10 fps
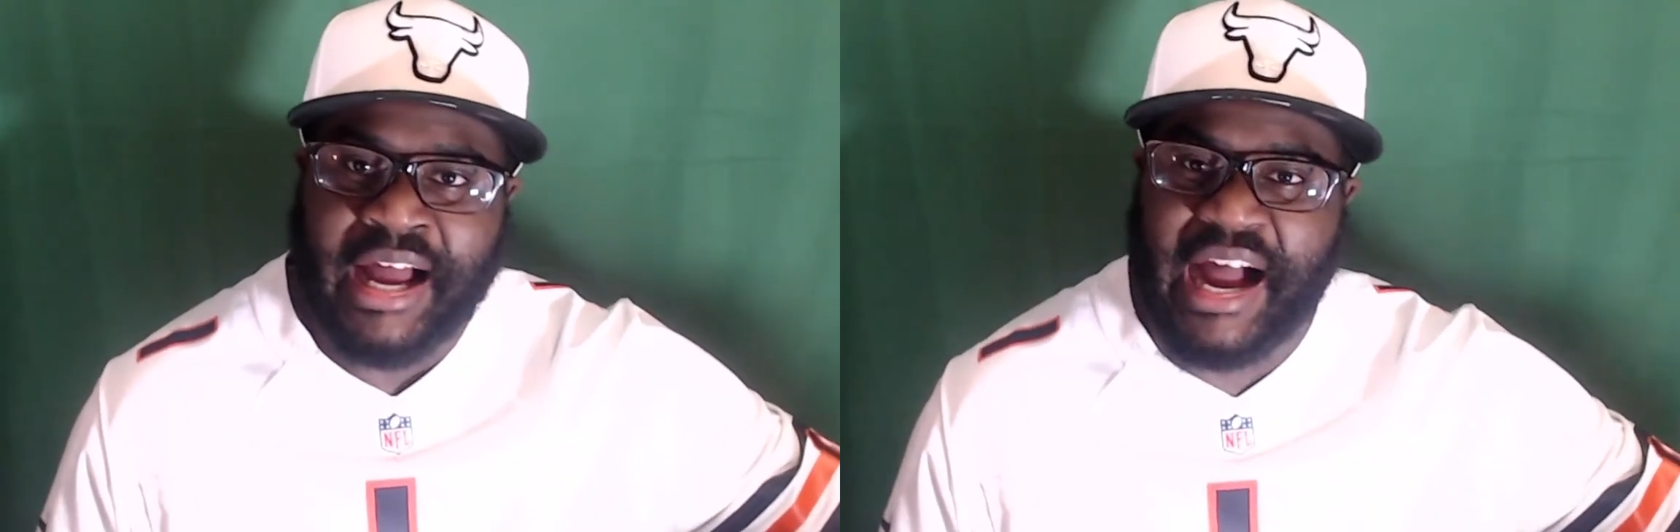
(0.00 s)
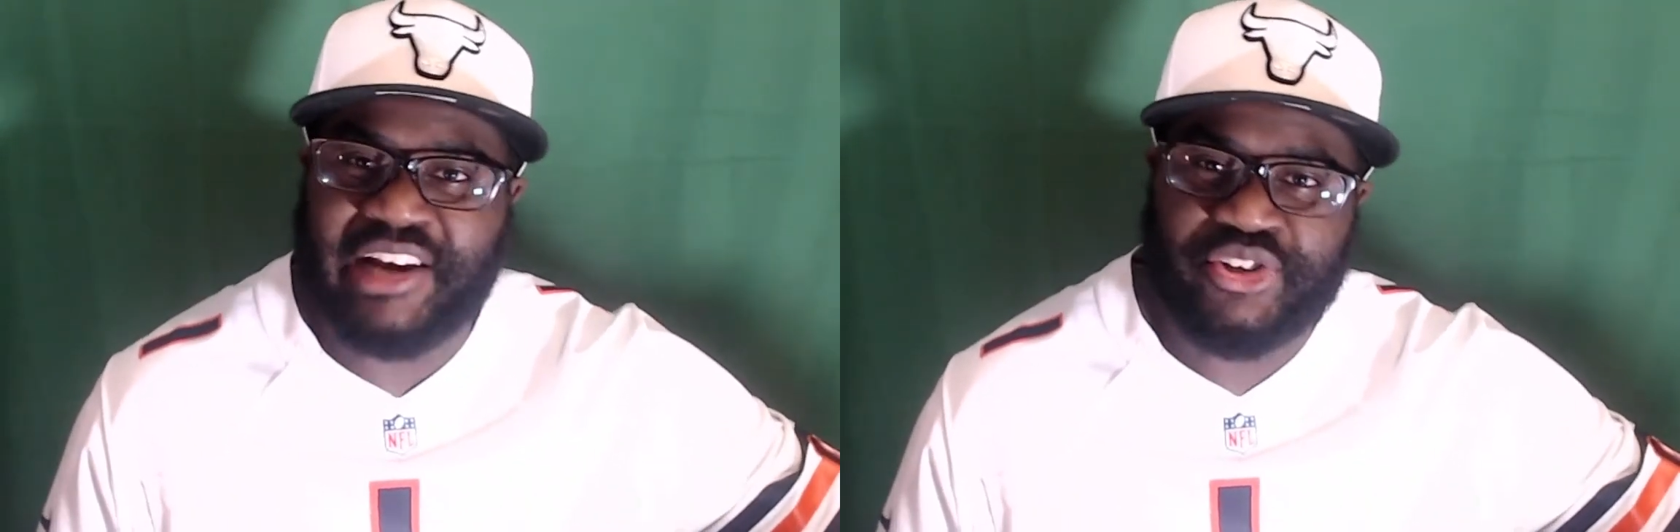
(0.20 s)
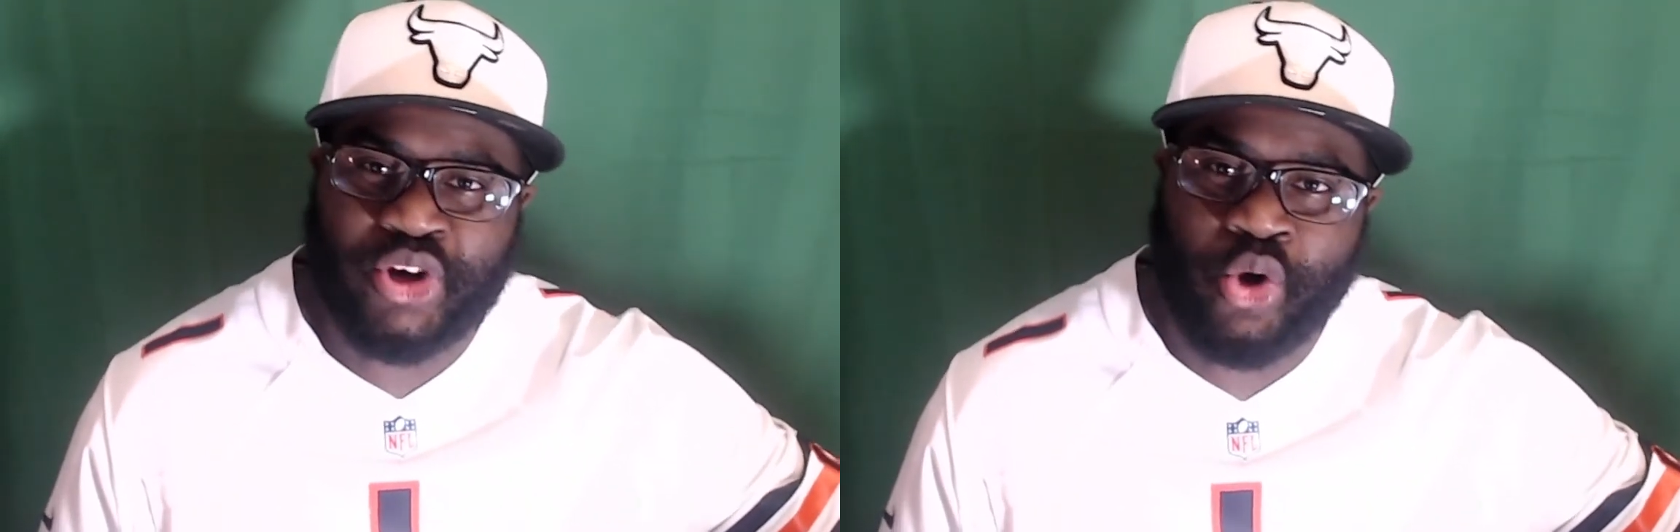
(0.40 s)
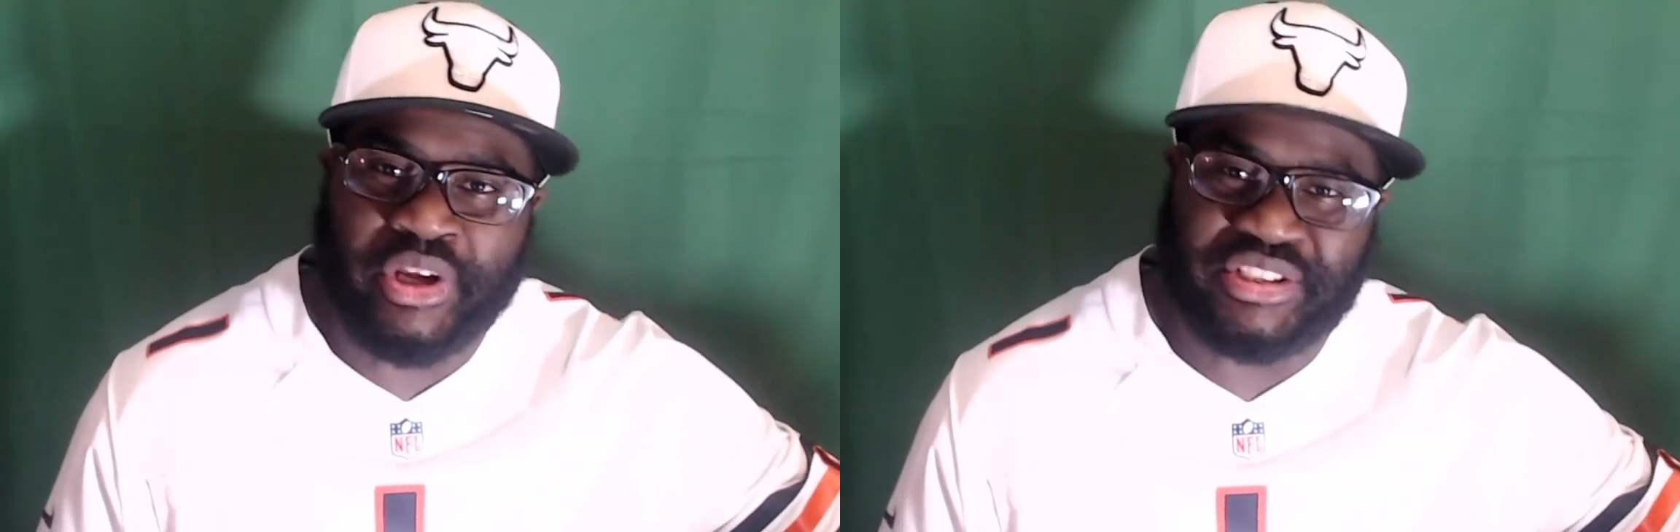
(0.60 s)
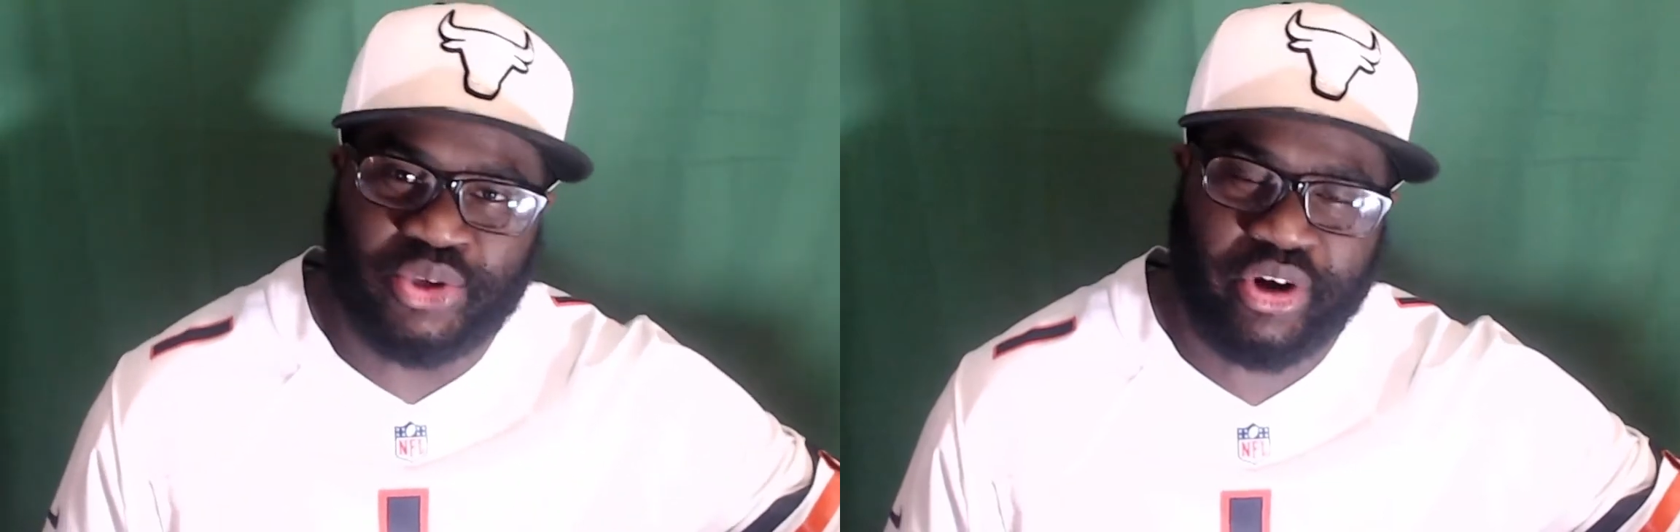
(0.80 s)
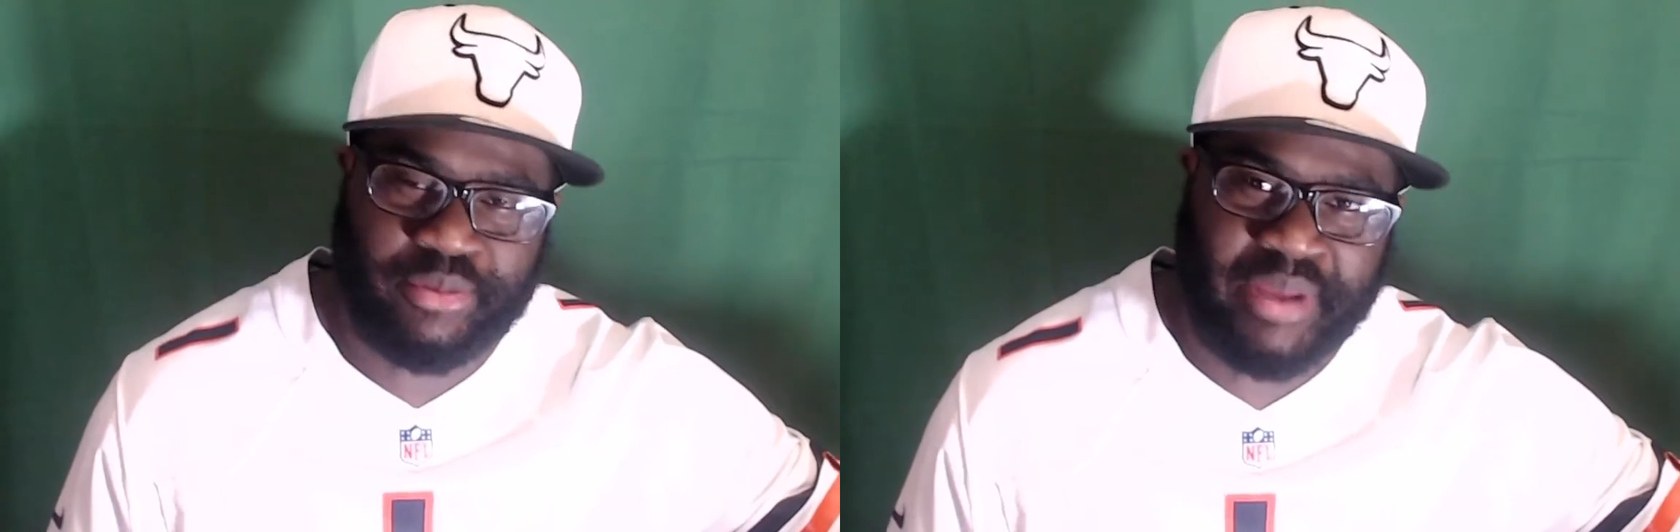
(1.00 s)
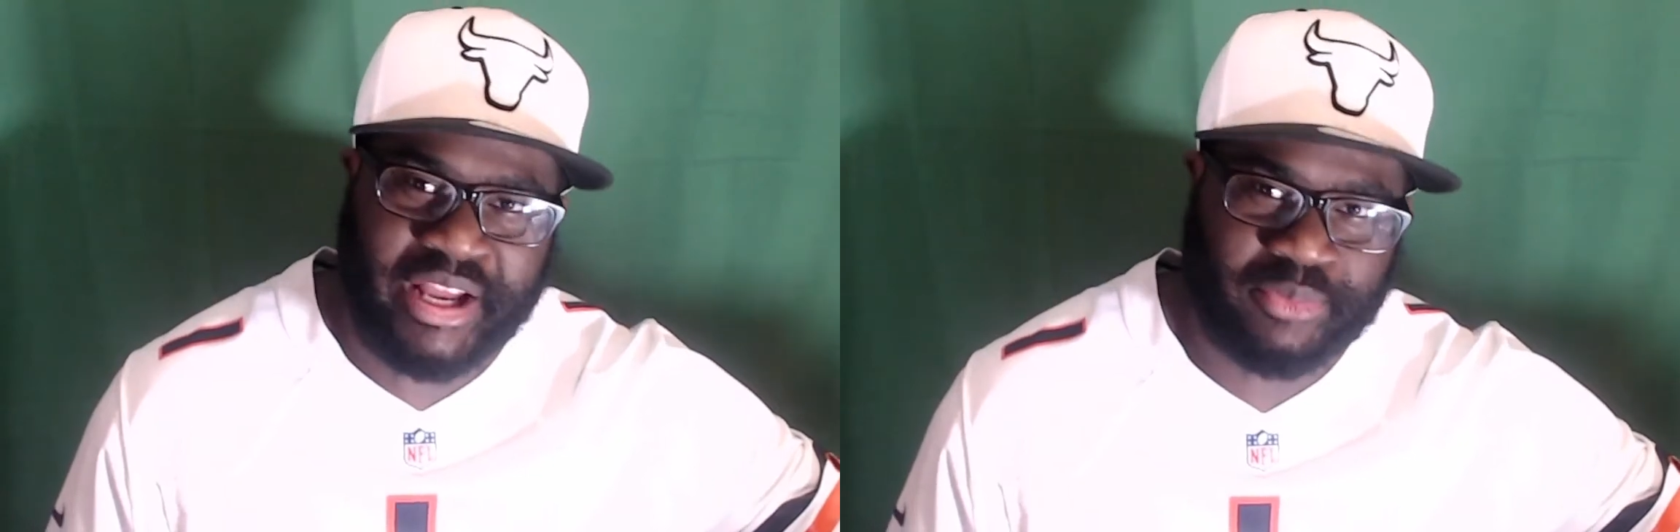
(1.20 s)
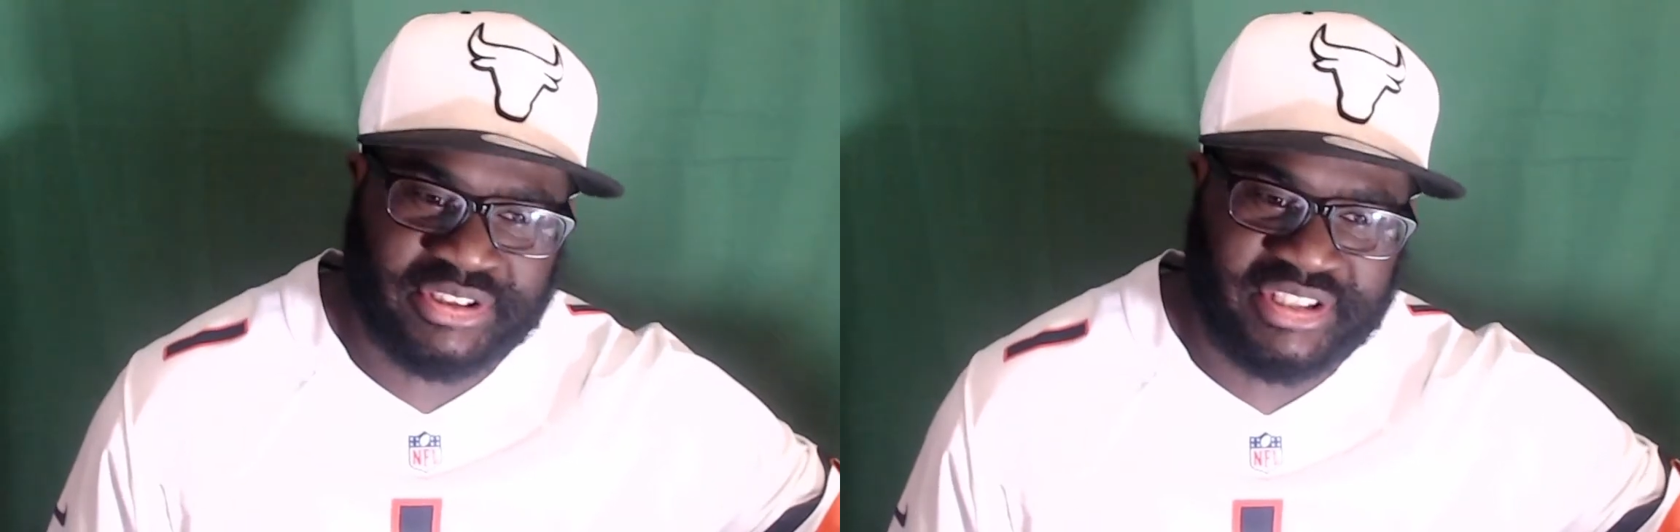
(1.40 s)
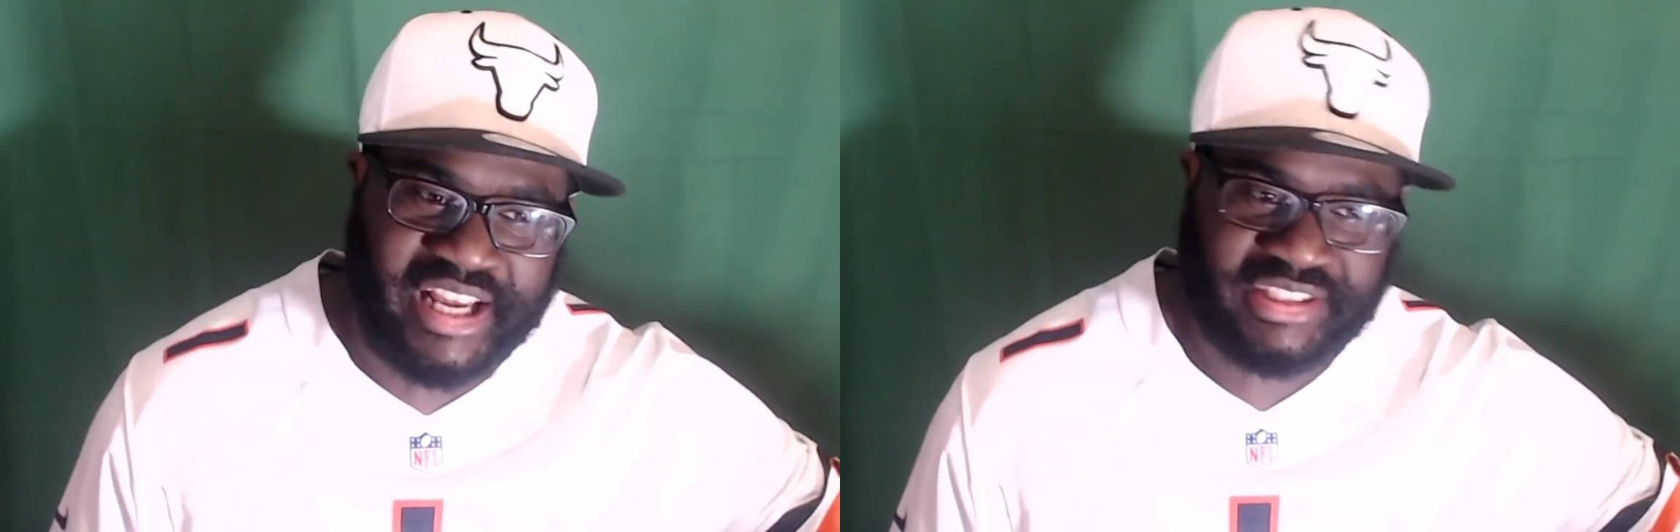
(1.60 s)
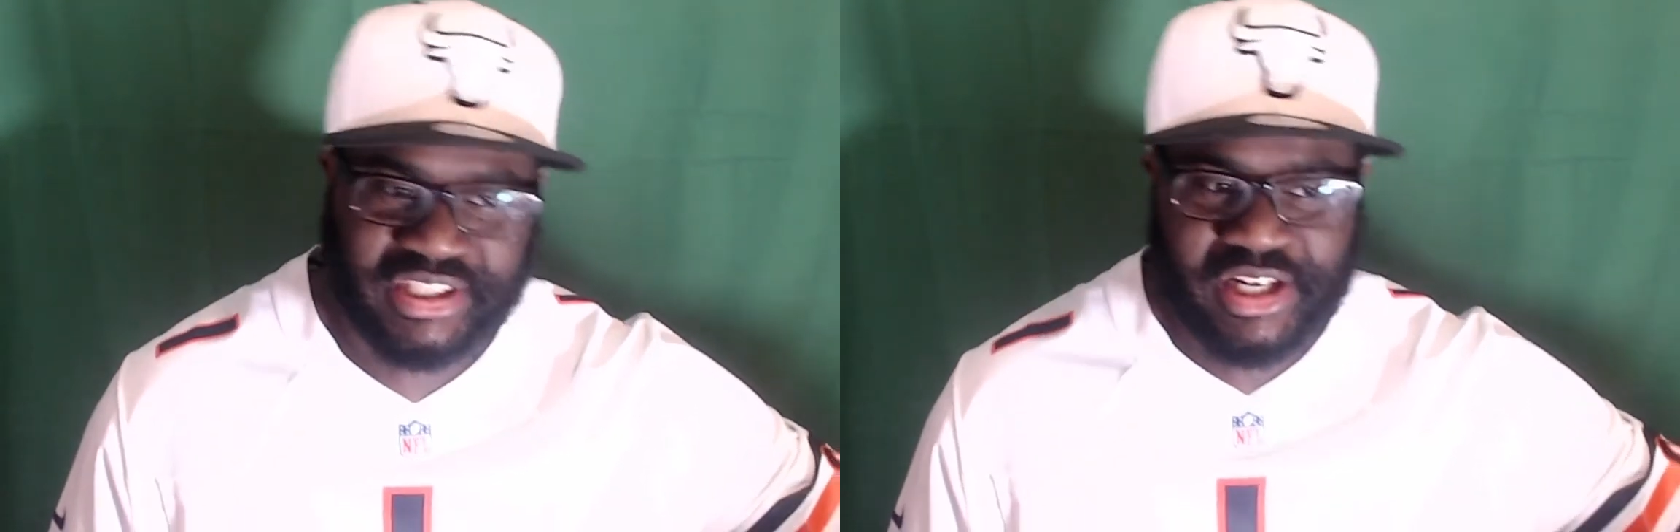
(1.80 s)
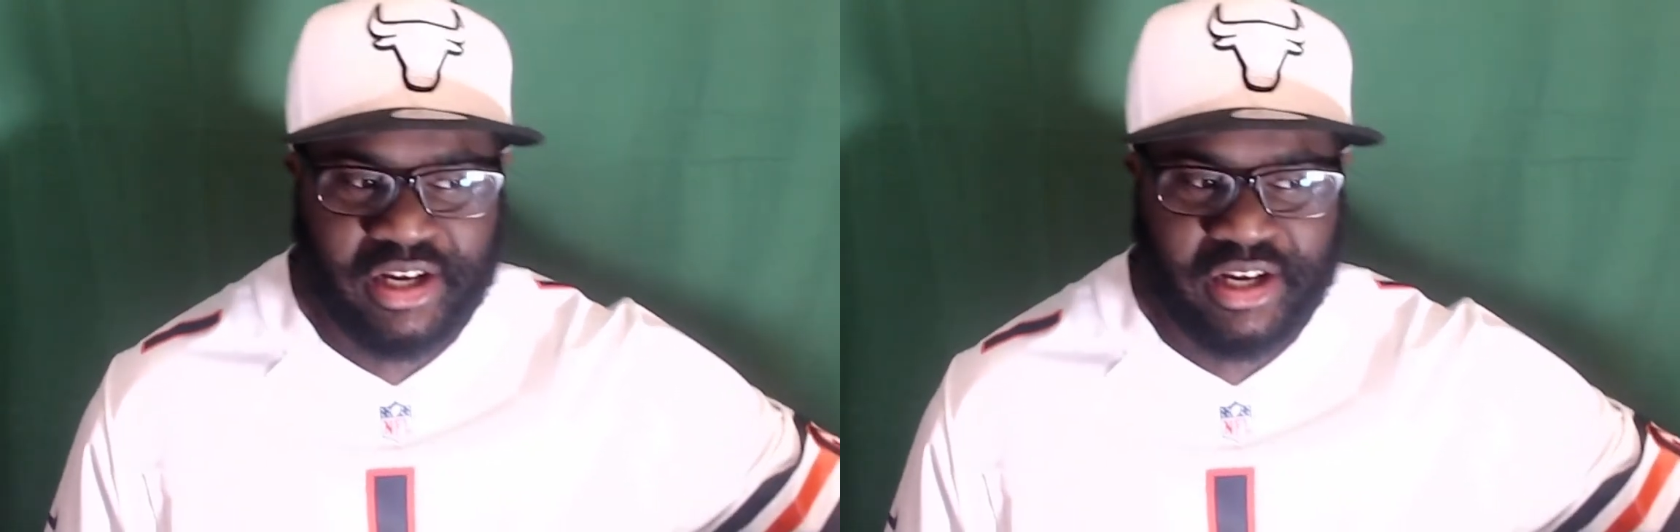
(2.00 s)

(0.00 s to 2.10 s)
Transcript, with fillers: I know he's going to make mistakes.